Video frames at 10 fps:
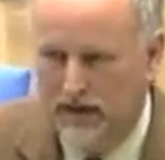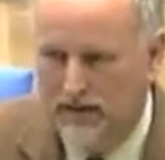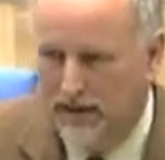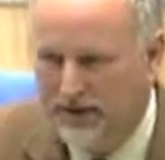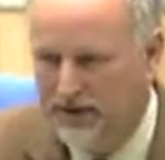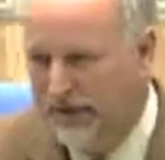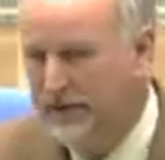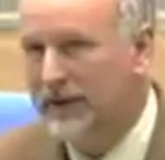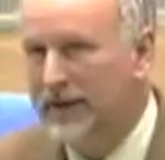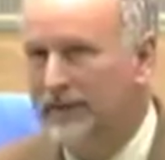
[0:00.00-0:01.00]
I wanted to give
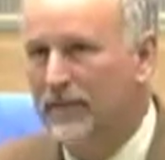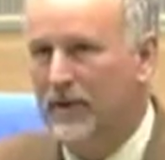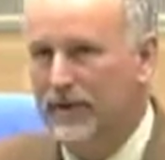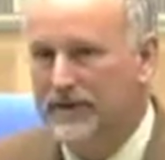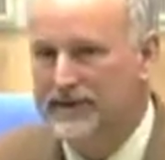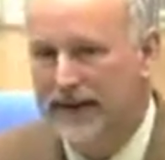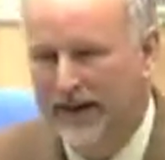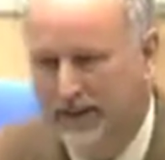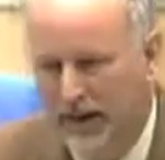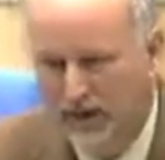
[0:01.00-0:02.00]
you a little more
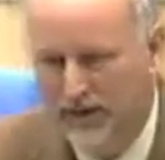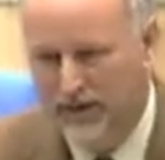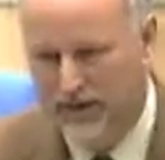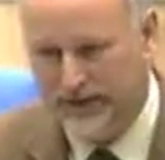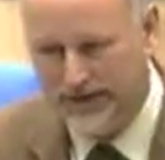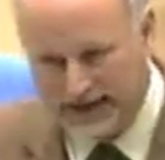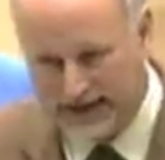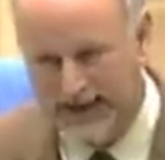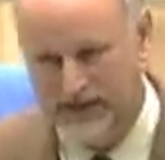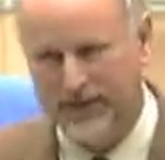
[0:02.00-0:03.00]
insight about the
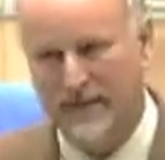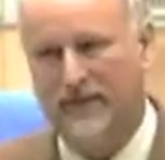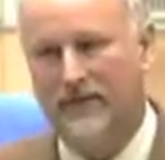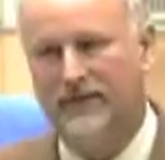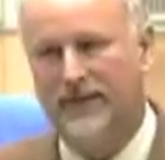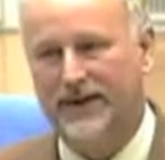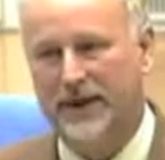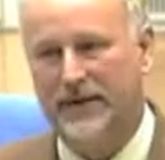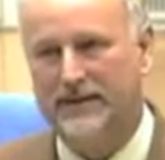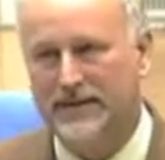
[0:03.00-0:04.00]
details of demographic
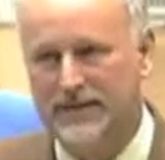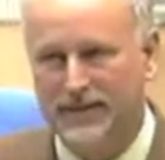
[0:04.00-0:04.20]
analysis,